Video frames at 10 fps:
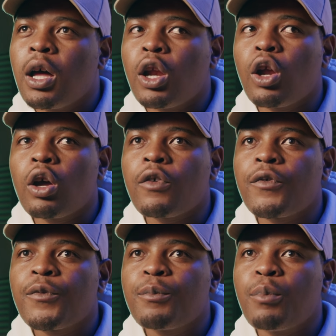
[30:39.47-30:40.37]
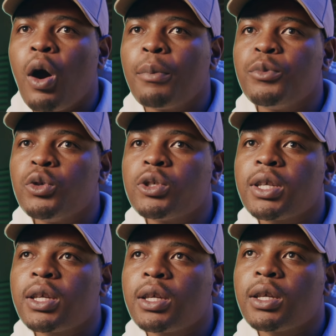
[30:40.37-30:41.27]
a lot of pop
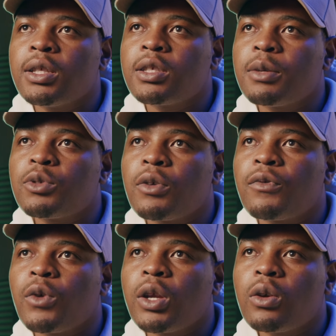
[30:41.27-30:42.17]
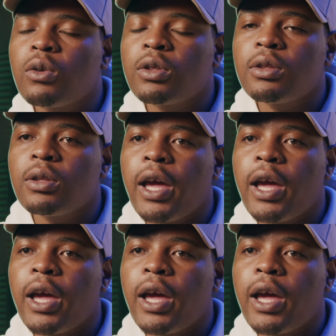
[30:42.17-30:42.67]
music in terms of radio